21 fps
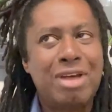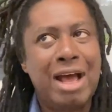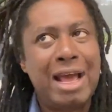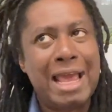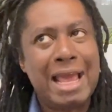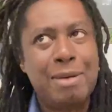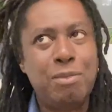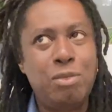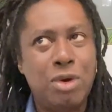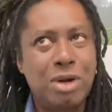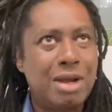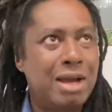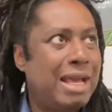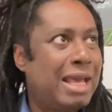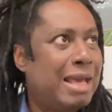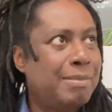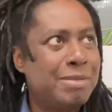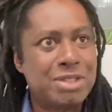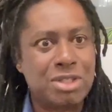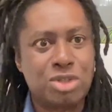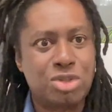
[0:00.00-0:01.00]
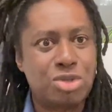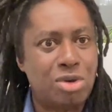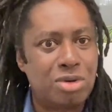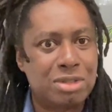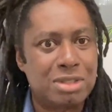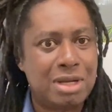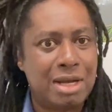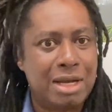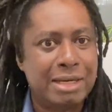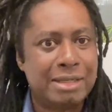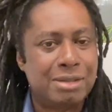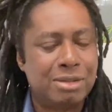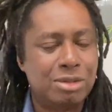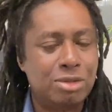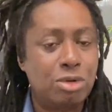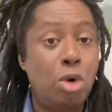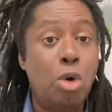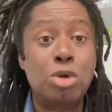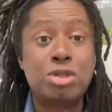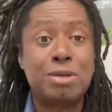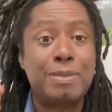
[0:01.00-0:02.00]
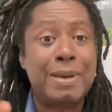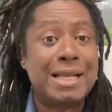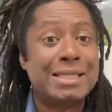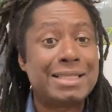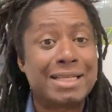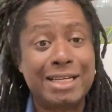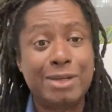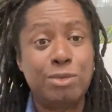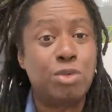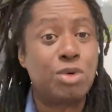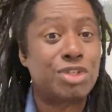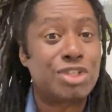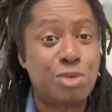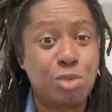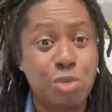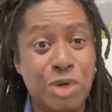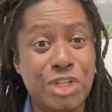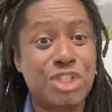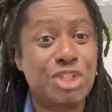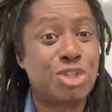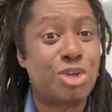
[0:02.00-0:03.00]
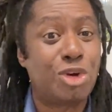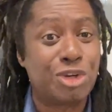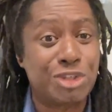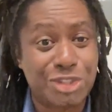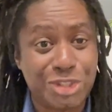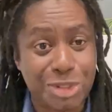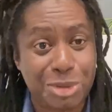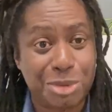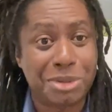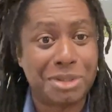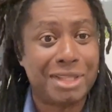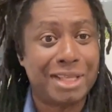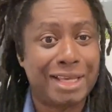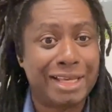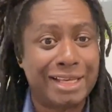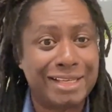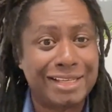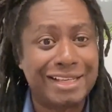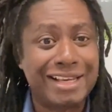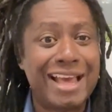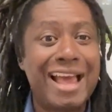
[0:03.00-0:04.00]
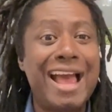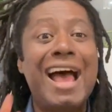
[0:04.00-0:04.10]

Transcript: I Am What I Am is a song title. Automatically, which, which song do you think?